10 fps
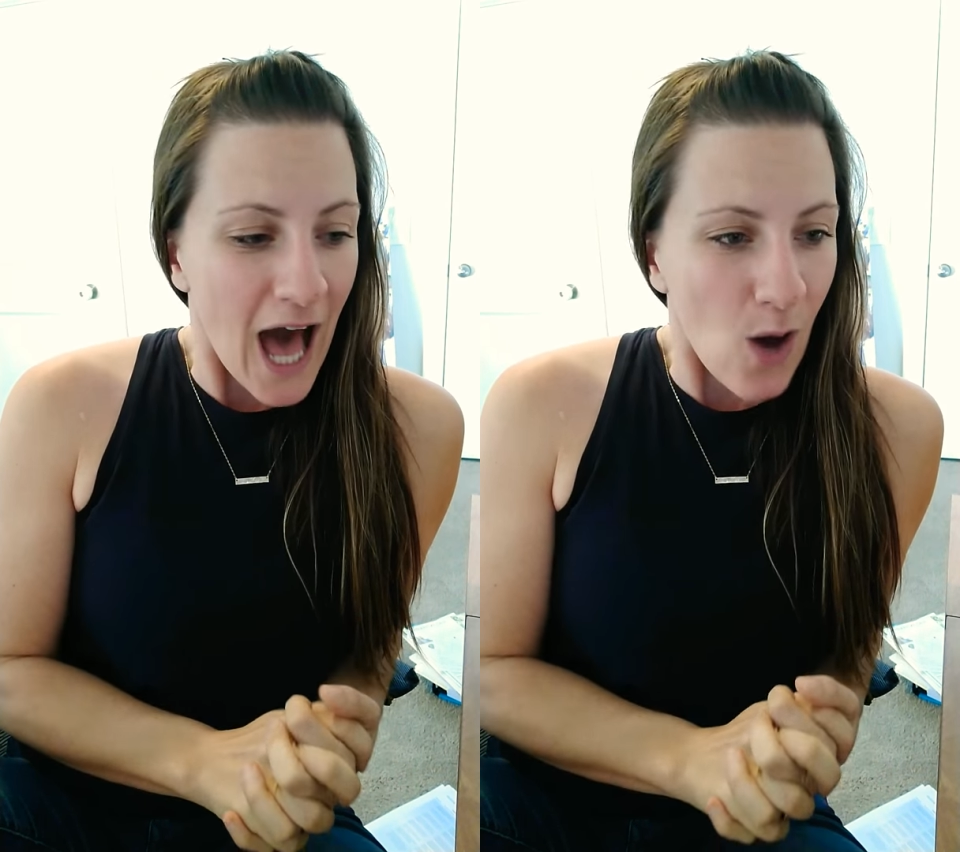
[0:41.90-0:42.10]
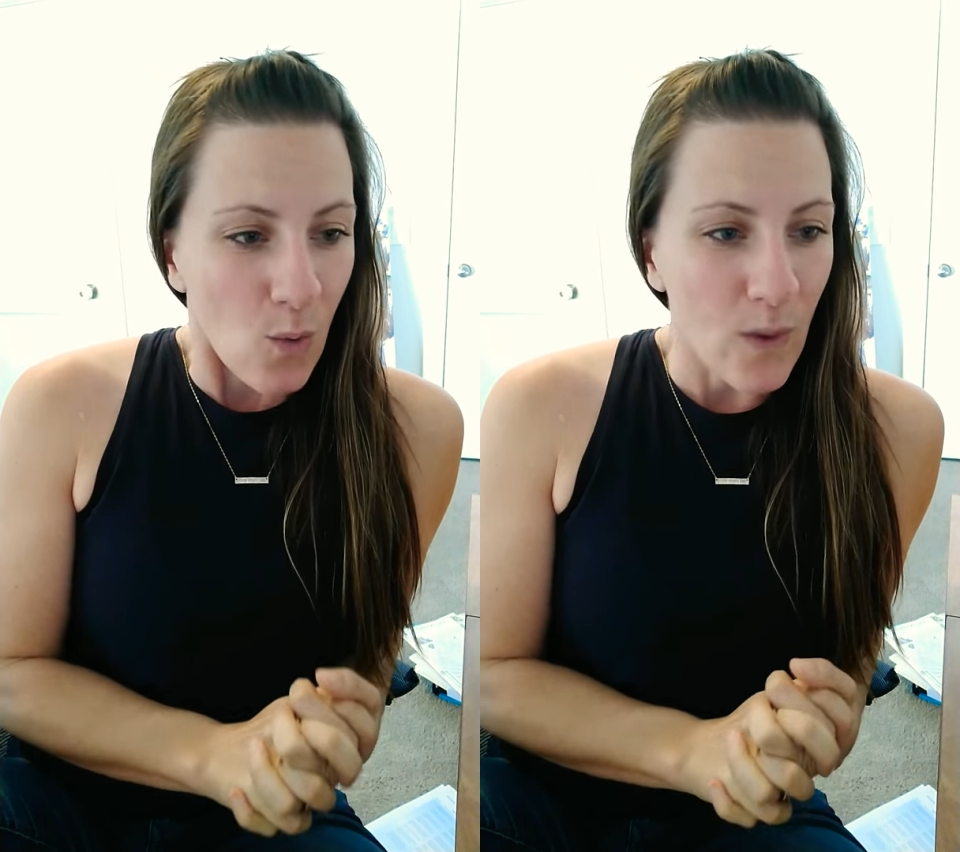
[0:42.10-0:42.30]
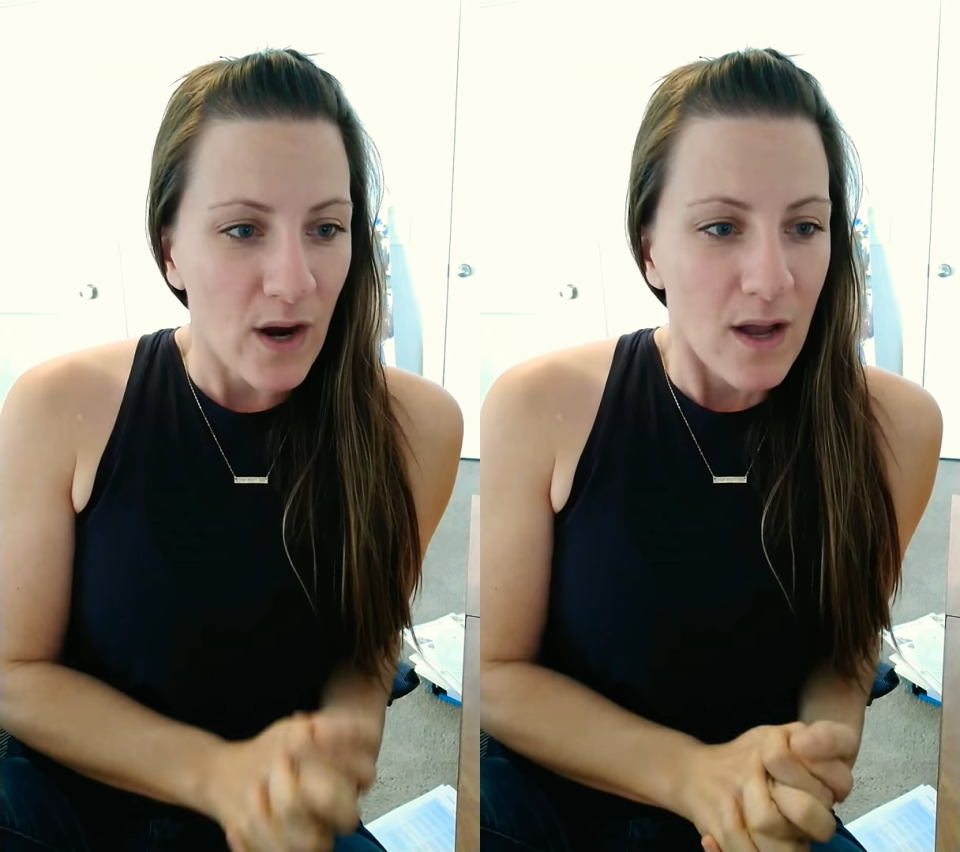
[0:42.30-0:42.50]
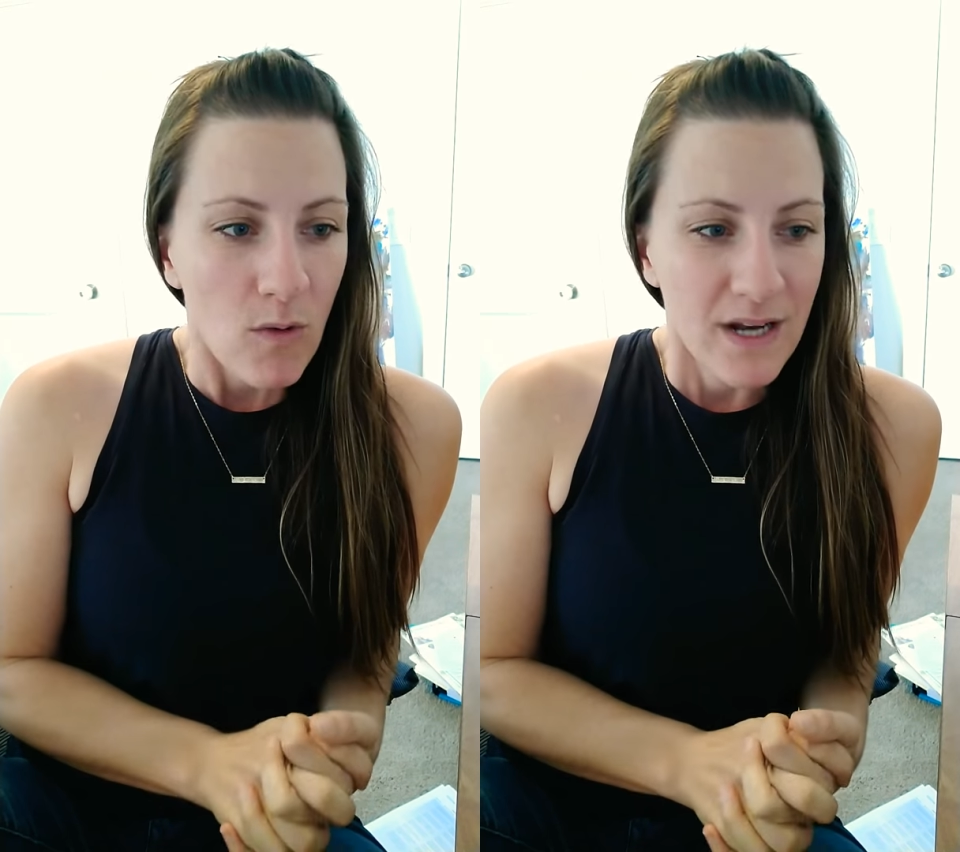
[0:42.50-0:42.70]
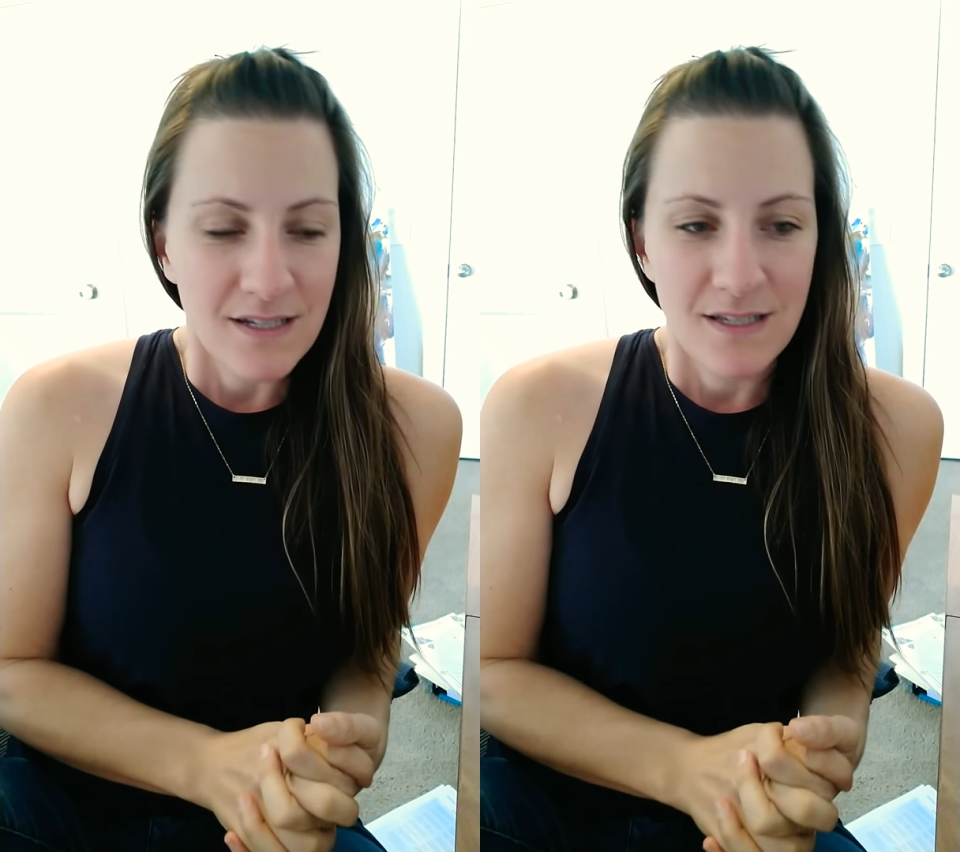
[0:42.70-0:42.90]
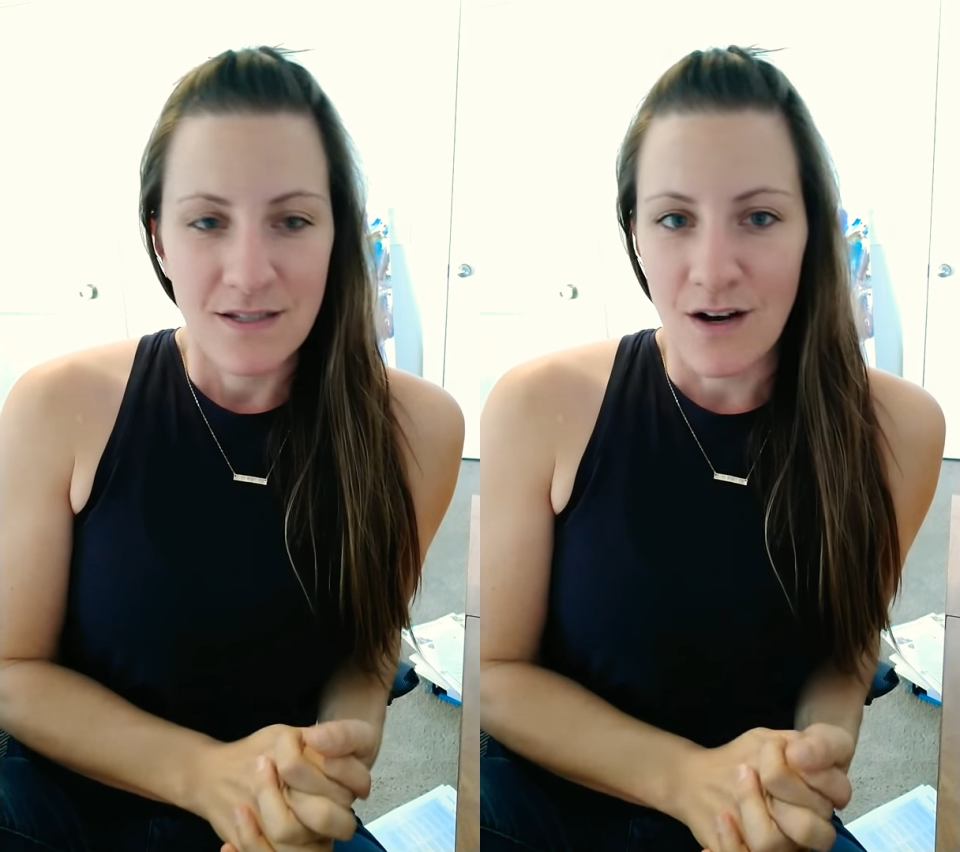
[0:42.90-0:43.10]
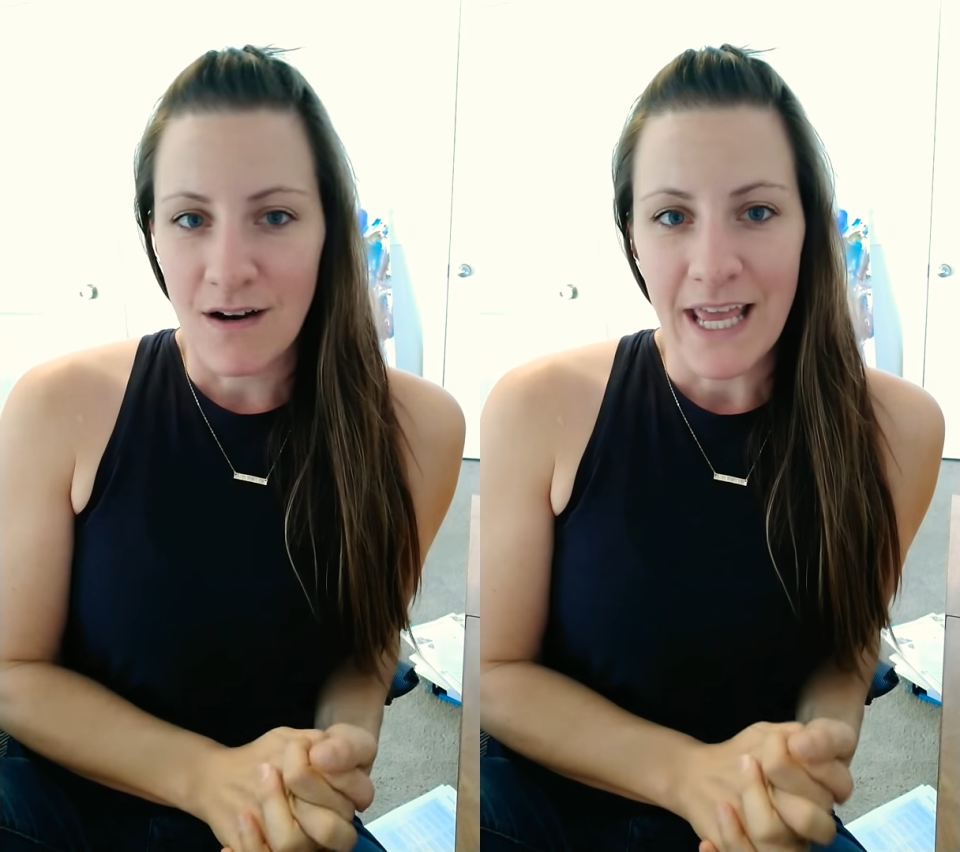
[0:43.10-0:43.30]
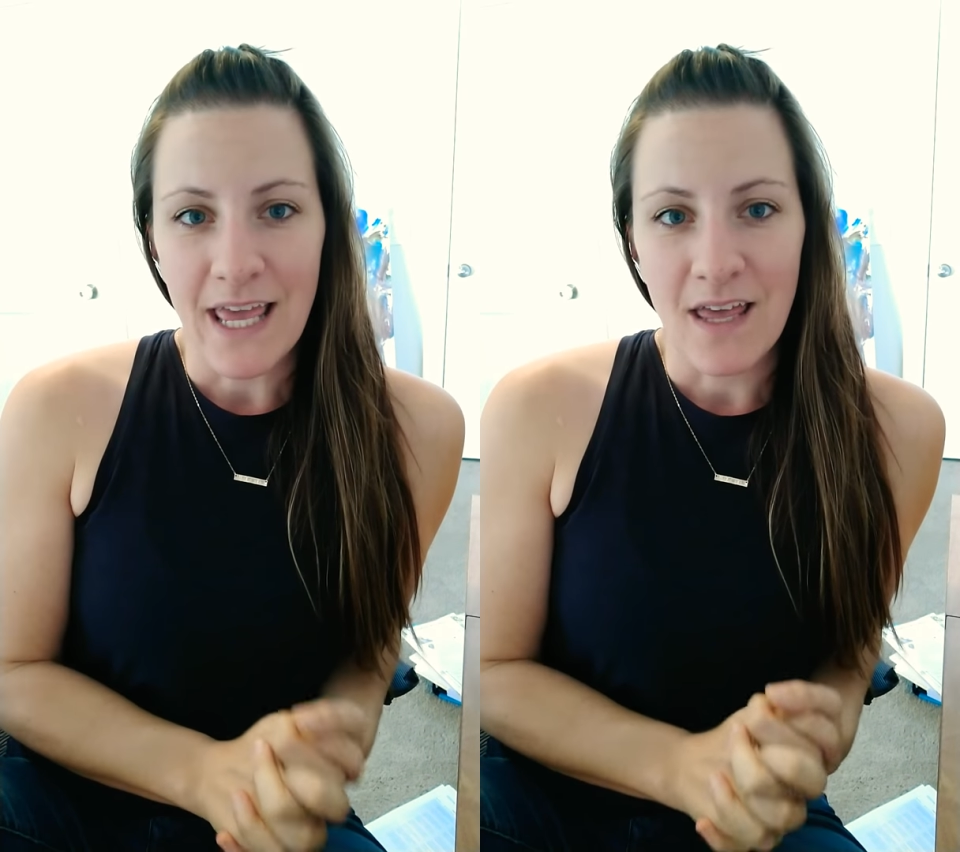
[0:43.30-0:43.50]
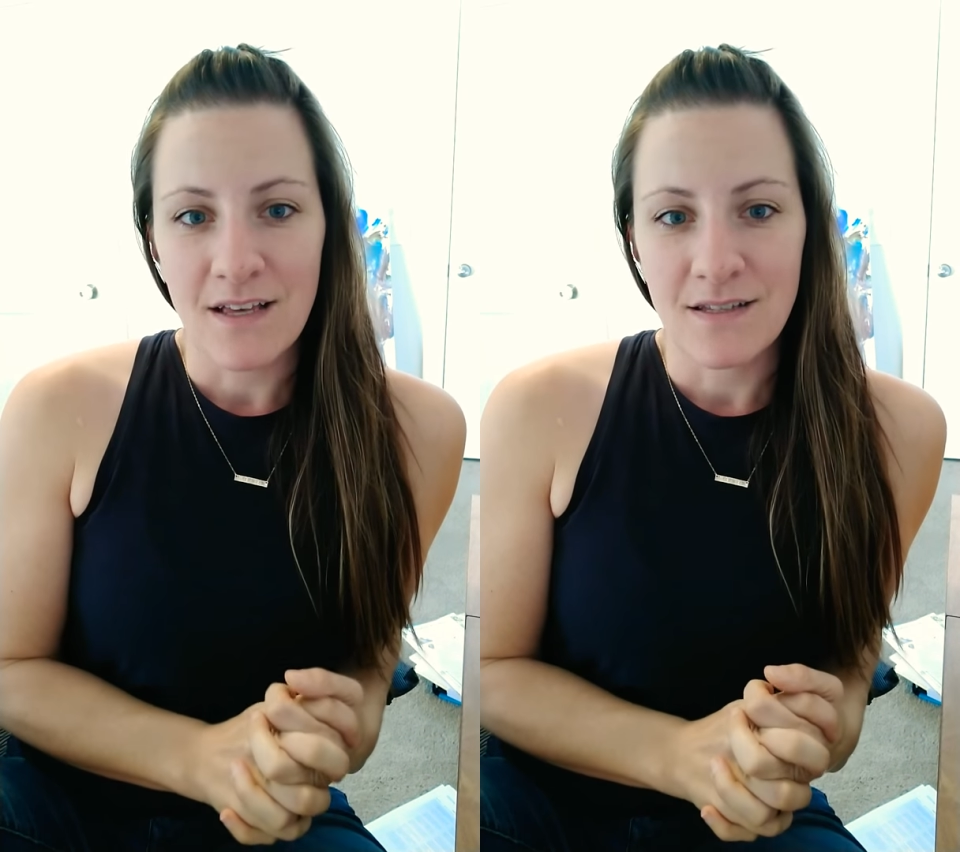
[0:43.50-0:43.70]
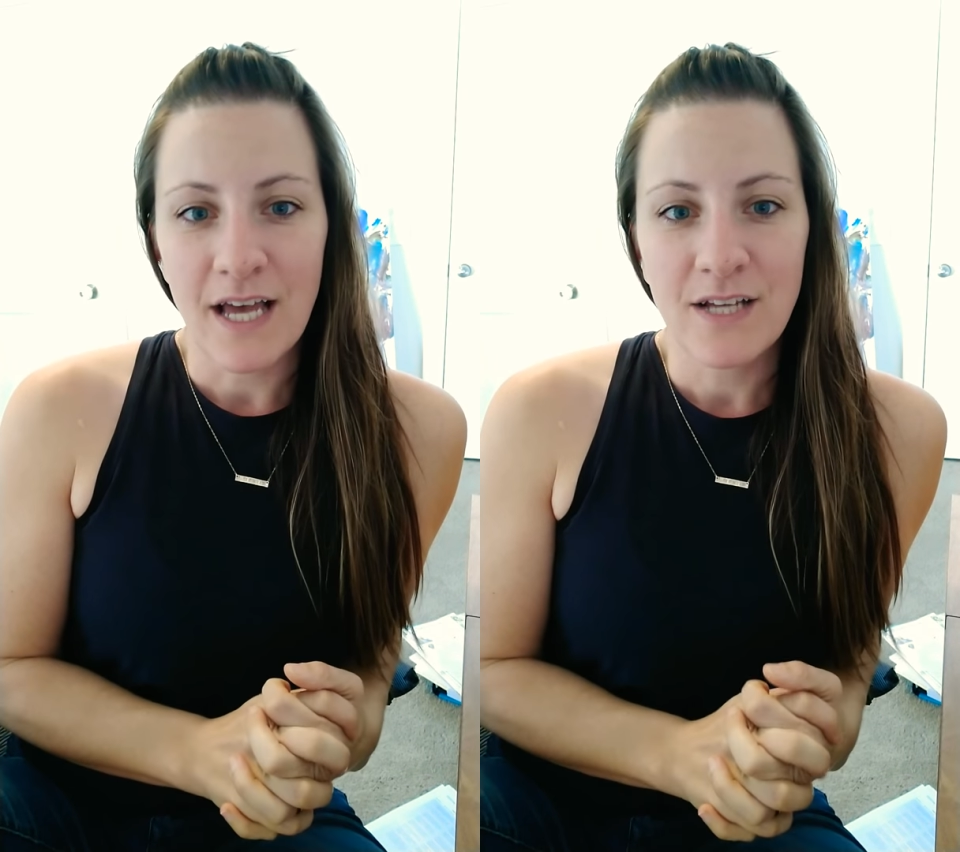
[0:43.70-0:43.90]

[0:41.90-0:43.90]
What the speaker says: Where I wanted to start is